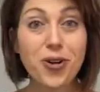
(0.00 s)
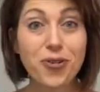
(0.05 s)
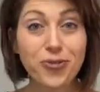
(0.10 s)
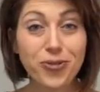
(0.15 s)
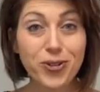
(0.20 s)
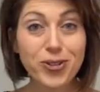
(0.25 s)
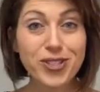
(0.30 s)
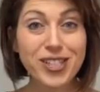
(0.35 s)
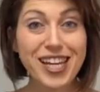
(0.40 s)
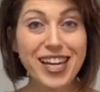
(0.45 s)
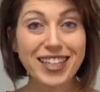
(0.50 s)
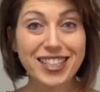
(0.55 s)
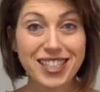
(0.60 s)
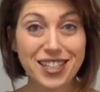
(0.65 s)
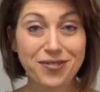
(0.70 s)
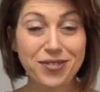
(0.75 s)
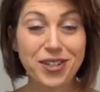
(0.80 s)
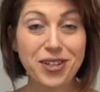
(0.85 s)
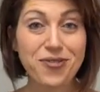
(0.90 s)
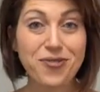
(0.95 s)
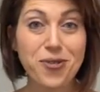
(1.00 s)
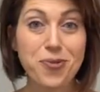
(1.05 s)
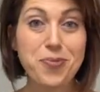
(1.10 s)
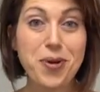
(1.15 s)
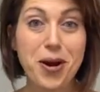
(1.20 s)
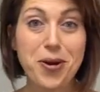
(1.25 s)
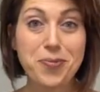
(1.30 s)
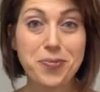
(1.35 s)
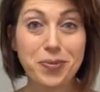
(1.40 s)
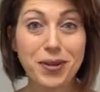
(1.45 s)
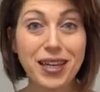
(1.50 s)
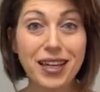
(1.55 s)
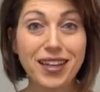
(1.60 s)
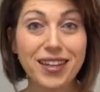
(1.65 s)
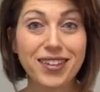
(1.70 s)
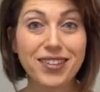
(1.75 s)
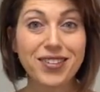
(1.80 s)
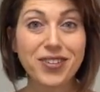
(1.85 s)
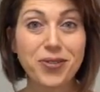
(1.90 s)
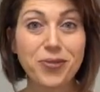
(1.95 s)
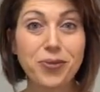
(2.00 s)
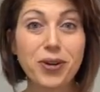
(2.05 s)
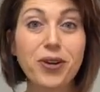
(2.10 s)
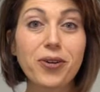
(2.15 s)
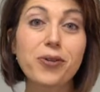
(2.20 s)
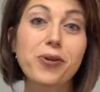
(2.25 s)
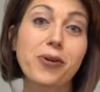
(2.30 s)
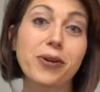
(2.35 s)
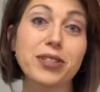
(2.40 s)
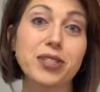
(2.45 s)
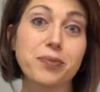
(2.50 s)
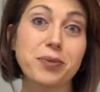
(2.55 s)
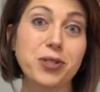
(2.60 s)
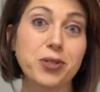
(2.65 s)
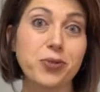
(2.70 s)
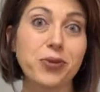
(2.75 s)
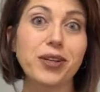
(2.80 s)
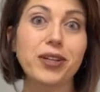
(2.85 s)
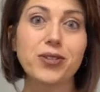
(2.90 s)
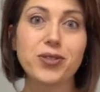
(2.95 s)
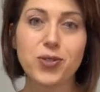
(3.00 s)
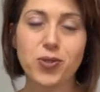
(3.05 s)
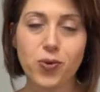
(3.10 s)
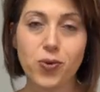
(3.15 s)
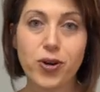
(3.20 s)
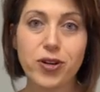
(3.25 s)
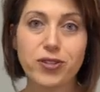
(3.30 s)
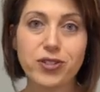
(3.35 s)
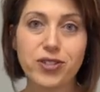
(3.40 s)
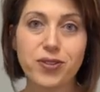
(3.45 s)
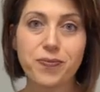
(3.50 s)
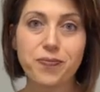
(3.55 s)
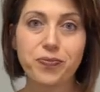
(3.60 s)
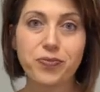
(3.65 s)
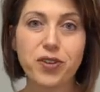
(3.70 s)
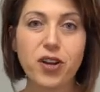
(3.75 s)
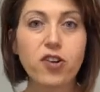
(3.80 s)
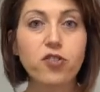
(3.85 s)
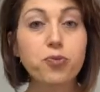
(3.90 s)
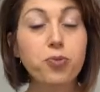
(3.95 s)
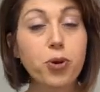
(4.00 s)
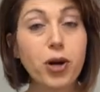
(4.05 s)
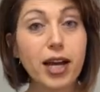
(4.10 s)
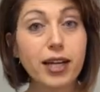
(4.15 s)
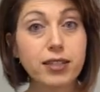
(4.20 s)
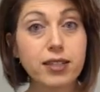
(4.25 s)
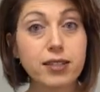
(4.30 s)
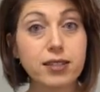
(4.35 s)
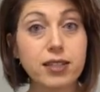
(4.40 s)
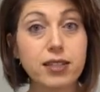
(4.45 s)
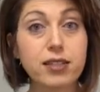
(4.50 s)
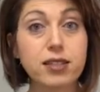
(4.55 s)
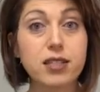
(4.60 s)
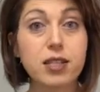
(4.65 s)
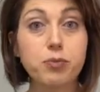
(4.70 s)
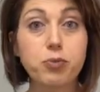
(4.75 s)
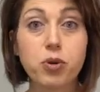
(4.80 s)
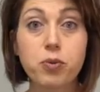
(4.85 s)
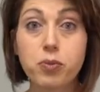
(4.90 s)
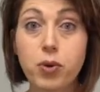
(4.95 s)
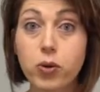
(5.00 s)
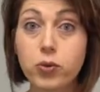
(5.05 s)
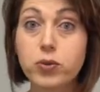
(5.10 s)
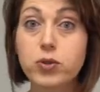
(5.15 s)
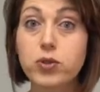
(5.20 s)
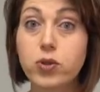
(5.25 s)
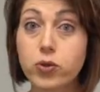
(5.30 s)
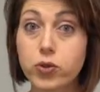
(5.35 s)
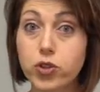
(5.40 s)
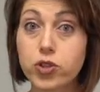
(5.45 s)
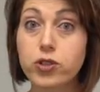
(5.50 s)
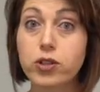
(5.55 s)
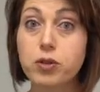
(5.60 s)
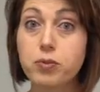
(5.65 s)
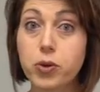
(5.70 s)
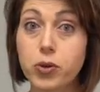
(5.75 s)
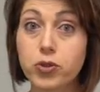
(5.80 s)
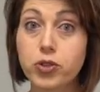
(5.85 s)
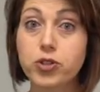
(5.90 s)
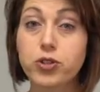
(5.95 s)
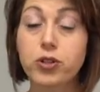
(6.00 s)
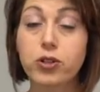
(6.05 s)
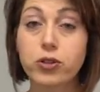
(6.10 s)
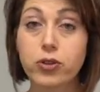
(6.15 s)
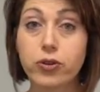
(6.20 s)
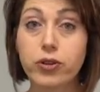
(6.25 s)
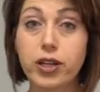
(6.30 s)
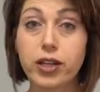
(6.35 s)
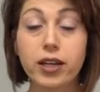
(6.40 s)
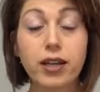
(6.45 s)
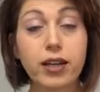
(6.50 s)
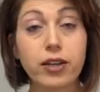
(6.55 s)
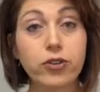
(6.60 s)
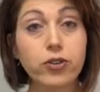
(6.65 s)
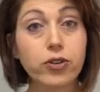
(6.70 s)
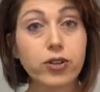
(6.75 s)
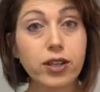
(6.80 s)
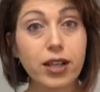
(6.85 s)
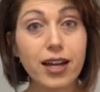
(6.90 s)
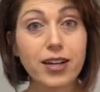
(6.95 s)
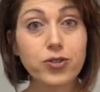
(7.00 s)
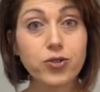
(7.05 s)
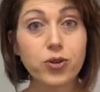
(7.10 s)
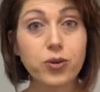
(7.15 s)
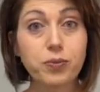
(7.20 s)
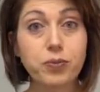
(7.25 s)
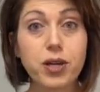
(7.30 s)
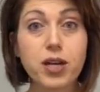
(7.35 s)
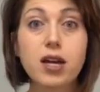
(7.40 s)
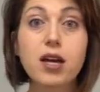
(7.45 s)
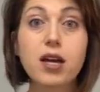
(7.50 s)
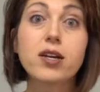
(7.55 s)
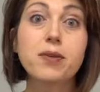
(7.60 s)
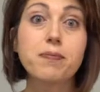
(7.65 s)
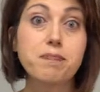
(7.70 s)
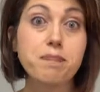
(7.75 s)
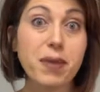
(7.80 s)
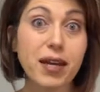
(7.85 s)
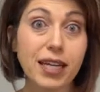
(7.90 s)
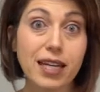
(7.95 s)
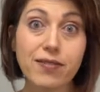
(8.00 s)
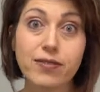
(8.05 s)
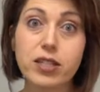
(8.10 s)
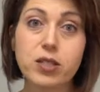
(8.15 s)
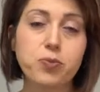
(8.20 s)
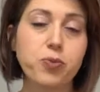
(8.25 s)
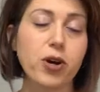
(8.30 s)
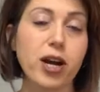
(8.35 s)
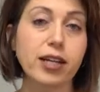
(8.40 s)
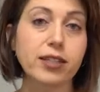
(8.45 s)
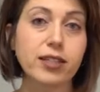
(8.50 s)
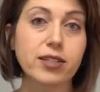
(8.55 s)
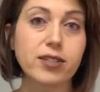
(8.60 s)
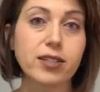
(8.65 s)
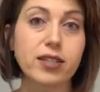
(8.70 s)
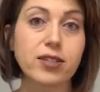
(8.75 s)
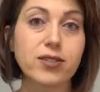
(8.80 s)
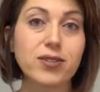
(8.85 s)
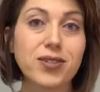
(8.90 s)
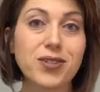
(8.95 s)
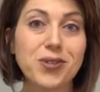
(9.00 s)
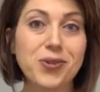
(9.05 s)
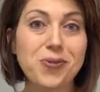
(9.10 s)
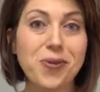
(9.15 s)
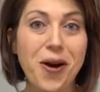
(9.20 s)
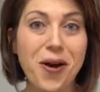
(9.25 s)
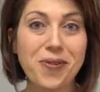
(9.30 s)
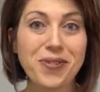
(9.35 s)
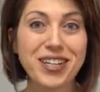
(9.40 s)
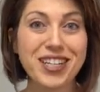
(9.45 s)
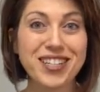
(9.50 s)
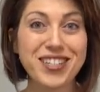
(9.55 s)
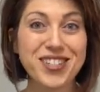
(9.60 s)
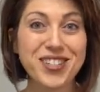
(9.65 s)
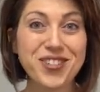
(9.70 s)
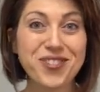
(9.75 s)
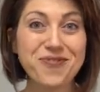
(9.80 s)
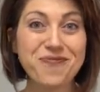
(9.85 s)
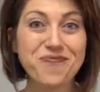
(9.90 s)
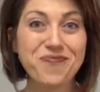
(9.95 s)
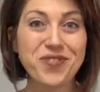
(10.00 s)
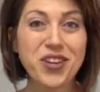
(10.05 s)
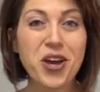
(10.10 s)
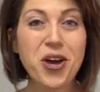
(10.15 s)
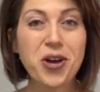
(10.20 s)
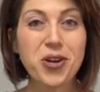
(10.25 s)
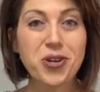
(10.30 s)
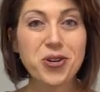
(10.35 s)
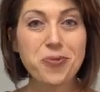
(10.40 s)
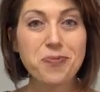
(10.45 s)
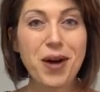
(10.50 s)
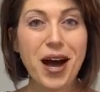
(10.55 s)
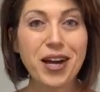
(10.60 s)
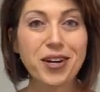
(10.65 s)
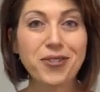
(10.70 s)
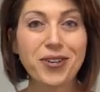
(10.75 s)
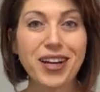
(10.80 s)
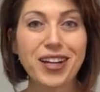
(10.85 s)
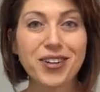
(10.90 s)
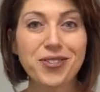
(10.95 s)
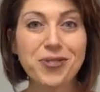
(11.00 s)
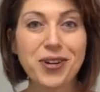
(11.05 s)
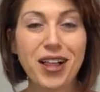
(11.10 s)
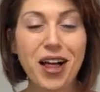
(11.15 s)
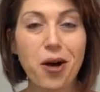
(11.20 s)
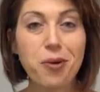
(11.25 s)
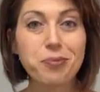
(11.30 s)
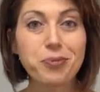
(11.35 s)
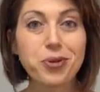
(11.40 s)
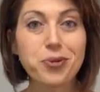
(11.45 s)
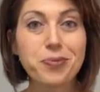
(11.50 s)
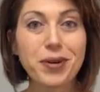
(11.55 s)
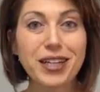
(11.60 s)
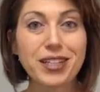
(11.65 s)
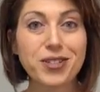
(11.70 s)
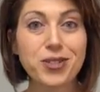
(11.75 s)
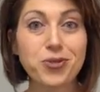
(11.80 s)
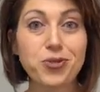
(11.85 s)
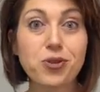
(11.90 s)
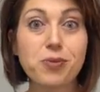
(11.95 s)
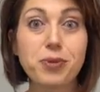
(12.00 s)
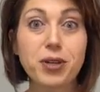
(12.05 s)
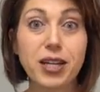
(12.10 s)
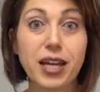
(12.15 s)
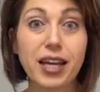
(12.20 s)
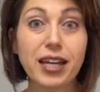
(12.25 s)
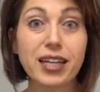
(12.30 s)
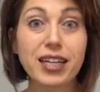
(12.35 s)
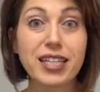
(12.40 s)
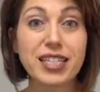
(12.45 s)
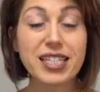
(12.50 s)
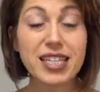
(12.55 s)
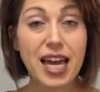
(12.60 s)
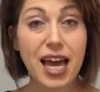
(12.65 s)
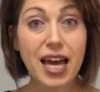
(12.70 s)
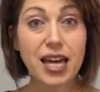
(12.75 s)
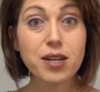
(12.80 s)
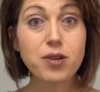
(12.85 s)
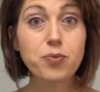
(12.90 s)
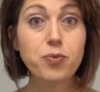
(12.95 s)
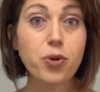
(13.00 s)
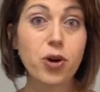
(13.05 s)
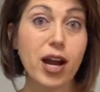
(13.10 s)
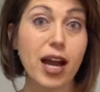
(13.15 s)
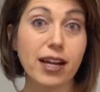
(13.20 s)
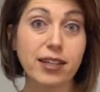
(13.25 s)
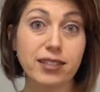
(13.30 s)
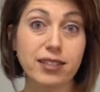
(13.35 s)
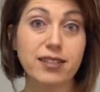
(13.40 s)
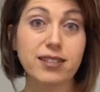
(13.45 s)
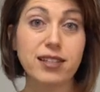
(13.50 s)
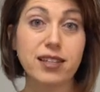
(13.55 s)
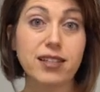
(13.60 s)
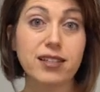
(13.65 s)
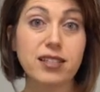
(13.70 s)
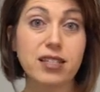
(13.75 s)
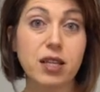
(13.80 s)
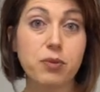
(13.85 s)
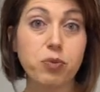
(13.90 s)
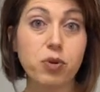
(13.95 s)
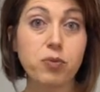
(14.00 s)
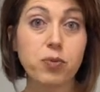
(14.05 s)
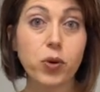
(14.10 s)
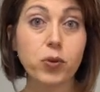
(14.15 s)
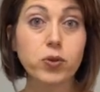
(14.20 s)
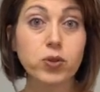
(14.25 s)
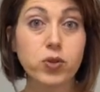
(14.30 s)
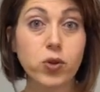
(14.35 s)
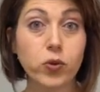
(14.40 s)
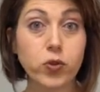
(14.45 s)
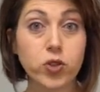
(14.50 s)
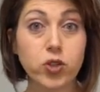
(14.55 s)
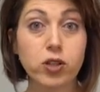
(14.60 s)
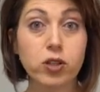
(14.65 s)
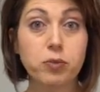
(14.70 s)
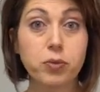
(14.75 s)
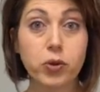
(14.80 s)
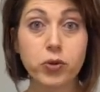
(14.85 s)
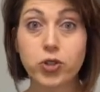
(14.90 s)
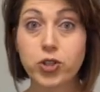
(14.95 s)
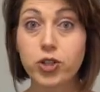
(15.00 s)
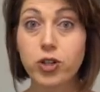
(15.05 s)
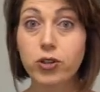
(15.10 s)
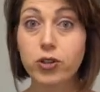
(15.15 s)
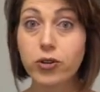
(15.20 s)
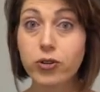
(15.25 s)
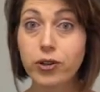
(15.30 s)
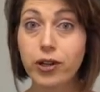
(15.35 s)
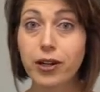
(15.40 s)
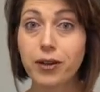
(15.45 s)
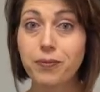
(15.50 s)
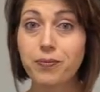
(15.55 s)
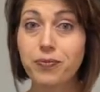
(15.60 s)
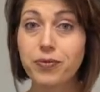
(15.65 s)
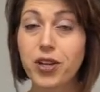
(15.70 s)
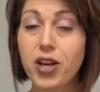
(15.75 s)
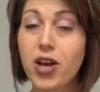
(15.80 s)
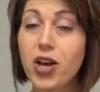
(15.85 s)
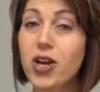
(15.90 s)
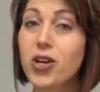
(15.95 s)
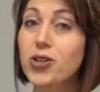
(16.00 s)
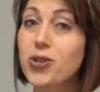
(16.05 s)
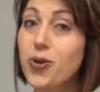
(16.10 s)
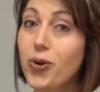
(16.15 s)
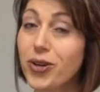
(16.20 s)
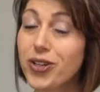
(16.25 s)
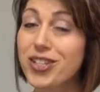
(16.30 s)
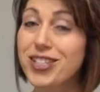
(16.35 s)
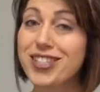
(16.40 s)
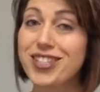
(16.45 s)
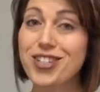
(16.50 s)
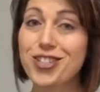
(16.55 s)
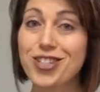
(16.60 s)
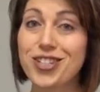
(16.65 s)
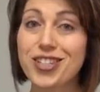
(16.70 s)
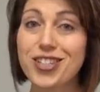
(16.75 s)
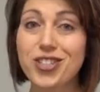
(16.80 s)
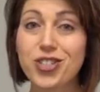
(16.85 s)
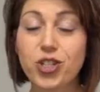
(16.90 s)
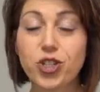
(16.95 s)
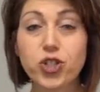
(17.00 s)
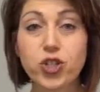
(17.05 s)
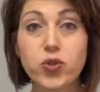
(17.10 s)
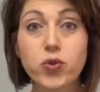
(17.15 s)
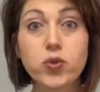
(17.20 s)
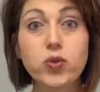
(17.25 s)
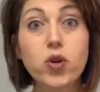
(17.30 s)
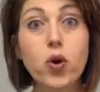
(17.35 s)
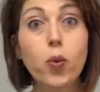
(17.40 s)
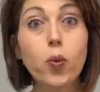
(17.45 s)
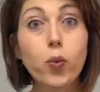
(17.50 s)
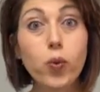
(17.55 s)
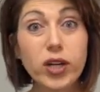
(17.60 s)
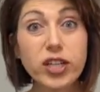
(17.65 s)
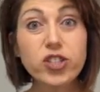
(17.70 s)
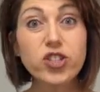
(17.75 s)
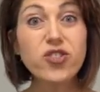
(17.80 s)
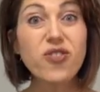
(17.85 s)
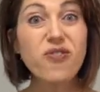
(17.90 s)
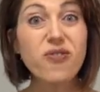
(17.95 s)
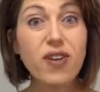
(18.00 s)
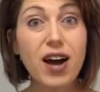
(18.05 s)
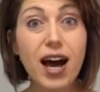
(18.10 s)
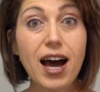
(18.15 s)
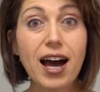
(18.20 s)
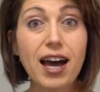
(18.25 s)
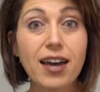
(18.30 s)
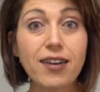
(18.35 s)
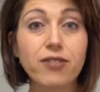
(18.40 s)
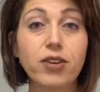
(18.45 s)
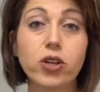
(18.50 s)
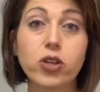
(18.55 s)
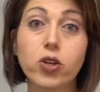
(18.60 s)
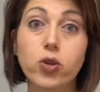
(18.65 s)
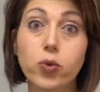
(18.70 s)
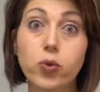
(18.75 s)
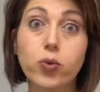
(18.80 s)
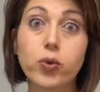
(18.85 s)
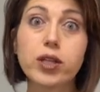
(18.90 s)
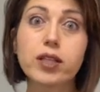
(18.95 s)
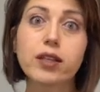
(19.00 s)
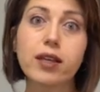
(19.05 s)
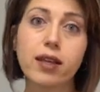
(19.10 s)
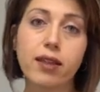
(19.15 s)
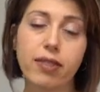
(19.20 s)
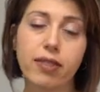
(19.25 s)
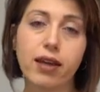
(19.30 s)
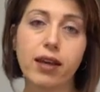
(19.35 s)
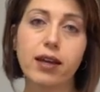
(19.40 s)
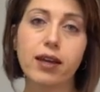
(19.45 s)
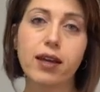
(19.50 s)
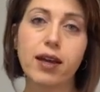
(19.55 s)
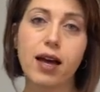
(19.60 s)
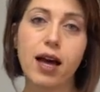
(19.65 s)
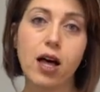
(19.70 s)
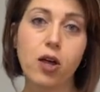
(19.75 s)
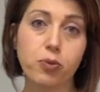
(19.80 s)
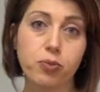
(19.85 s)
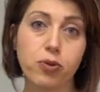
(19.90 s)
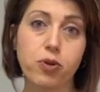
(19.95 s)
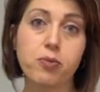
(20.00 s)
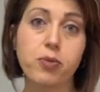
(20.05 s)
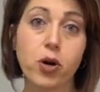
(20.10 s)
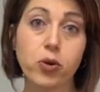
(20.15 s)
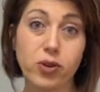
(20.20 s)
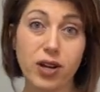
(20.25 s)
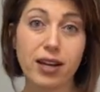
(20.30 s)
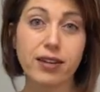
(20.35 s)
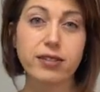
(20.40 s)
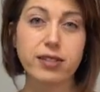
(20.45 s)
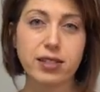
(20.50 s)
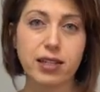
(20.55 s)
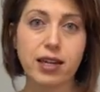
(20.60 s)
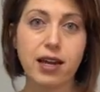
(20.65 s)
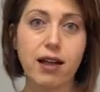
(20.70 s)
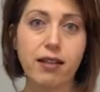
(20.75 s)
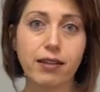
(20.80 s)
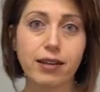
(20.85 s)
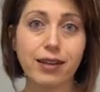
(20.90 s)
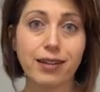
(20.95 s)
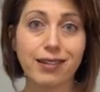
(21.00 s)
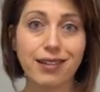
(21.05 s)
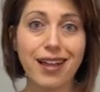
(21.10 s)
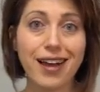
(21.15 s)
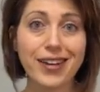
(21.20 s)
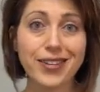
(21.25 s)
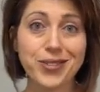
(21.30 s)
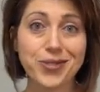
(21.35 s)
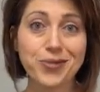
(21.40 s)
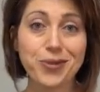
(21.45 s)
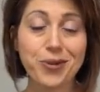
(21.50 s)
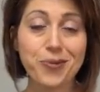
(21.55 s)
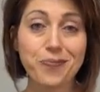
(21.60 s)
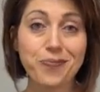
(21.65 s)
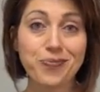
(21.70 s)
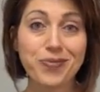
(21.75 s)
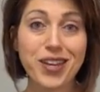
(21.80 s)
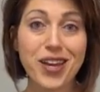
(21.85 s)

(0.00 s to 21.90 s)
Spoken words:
our first activity for Part B, we are going to be doing a sort of practices that promote social and emotional learning in your classroom. Many of these practices you already do. Your moderator will help you by distributing 10 practices that promote social and emotional learning. Your decision is to choose which 5 you really think help promote SEL in a classroom.